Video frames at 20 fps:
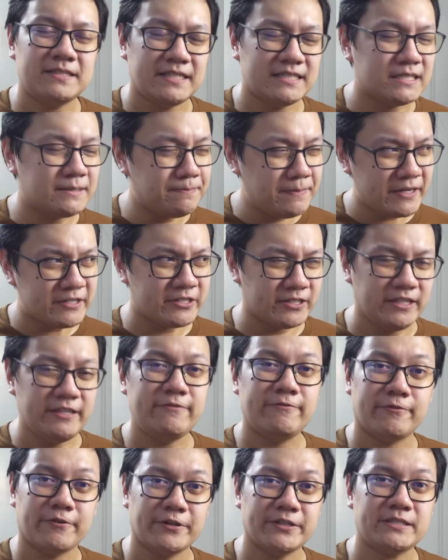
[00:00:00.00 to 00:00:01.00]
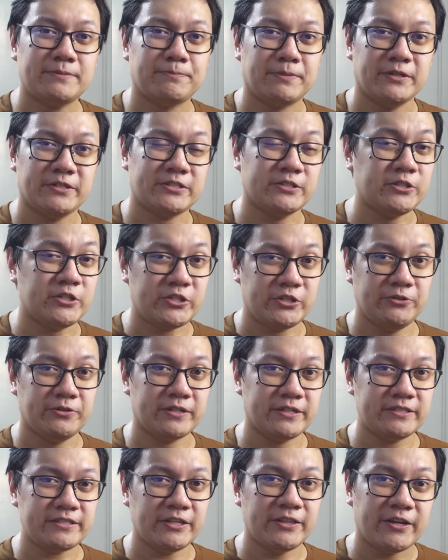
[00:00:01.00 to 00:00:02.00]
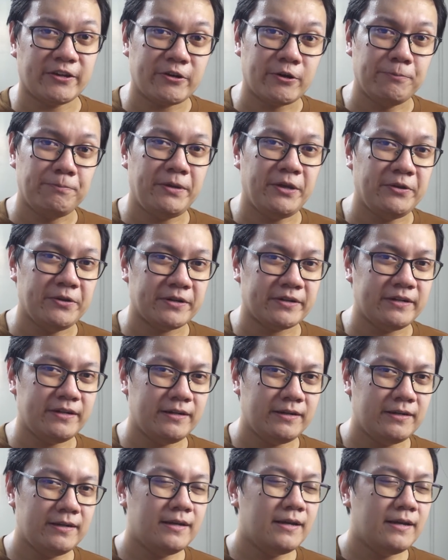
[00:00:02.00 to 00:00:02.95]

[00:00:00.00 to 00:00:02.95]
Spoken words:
especially first-person shooters in their computer,